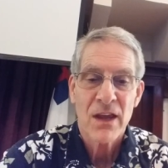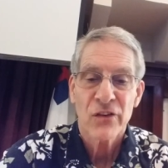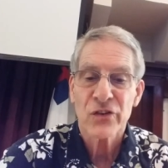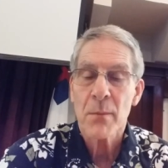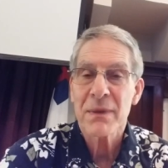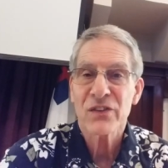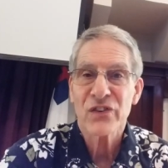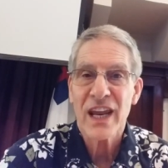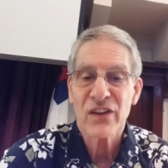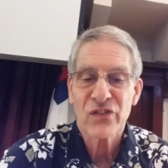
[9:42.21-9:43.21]
Some
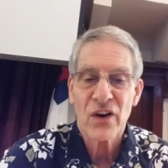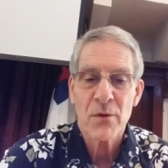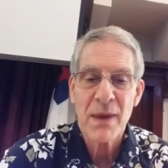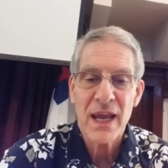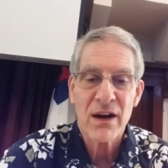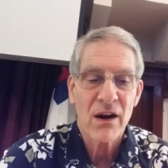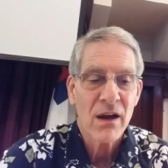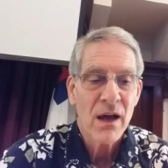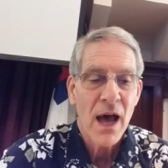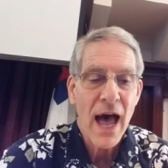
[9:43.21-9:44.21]
mistakes that are made uh,
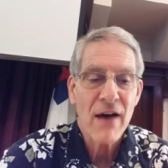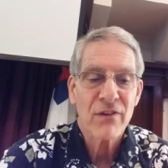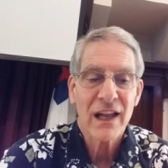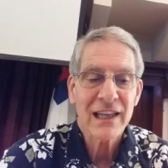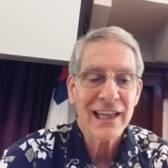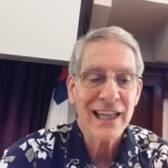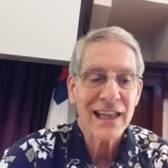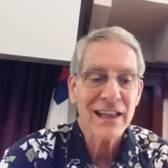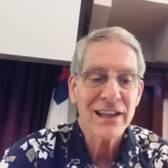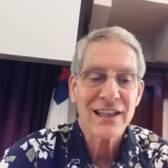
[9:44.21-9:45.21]
have
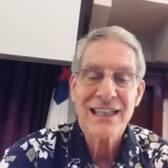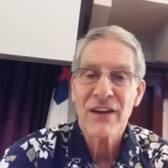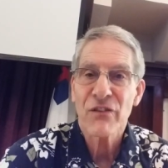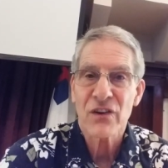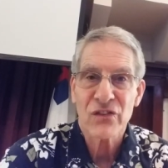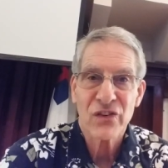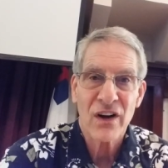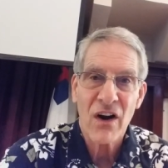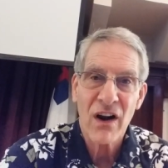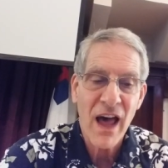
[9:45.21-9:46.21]
little difference in
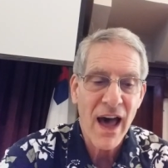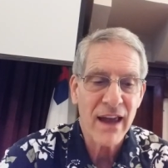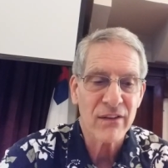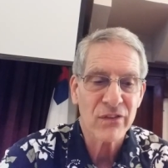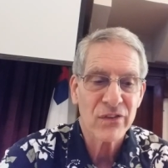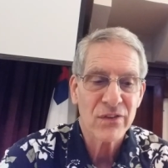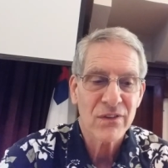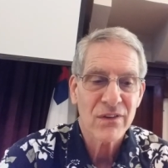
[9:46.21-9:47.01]
our lives,